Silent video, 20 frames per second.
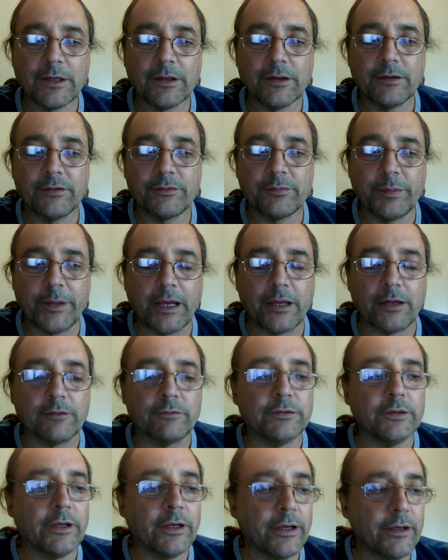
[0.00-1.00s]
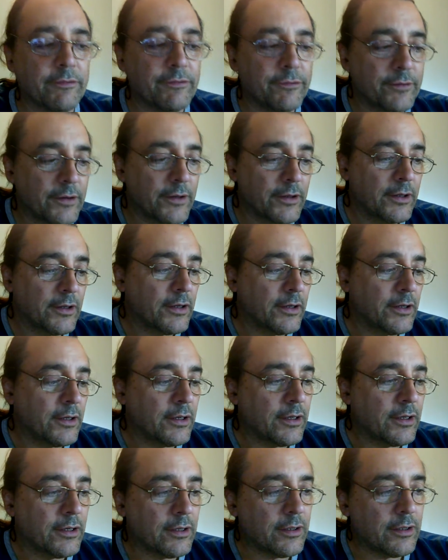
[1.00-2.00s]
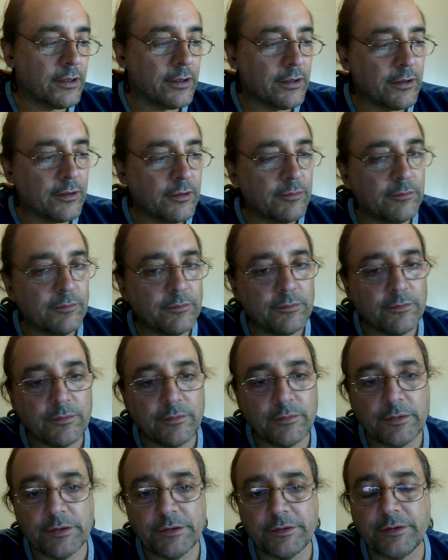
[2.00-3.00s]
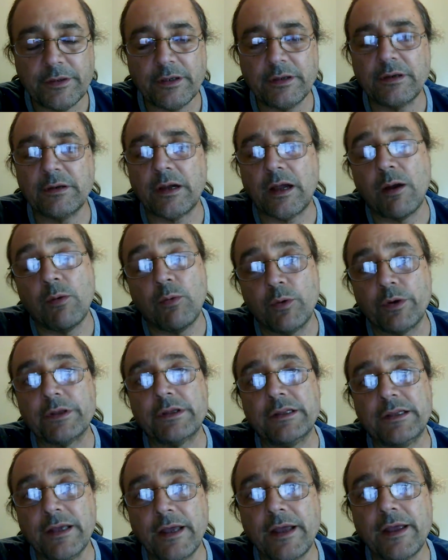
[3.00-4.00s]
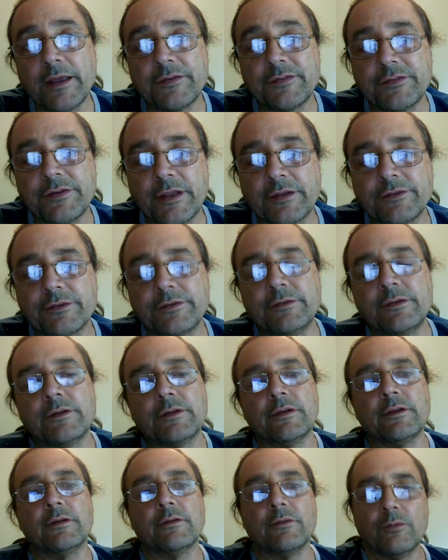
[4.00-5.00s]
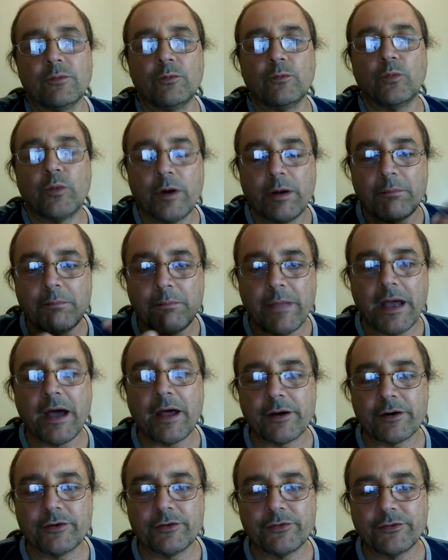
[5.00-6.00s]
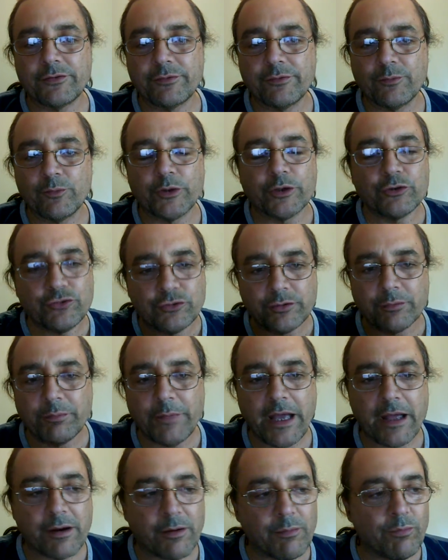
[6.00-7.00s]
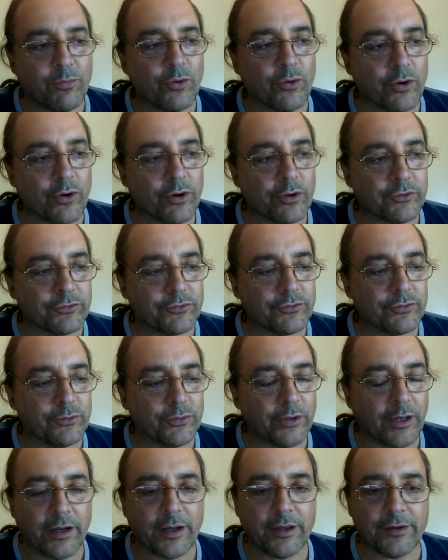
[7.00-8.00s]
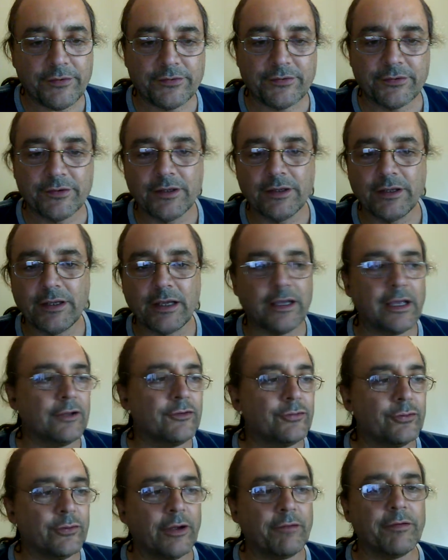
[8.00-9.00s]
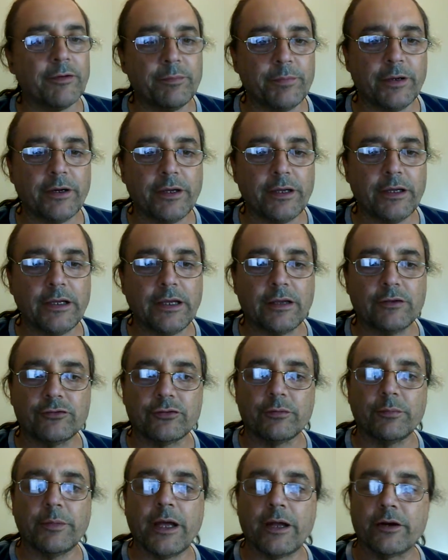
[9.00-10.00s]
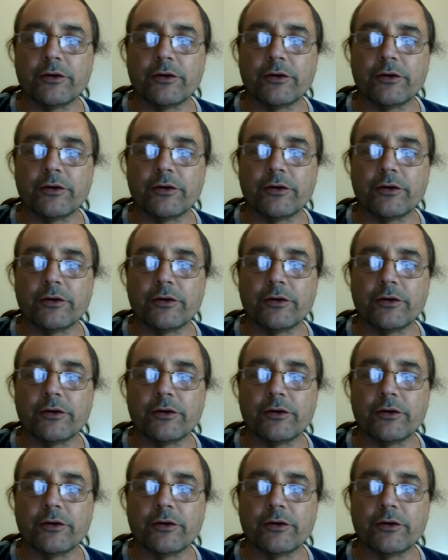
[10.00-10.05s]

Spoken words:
span of life. I would guess that what should matter more to us and to everybody, and should matter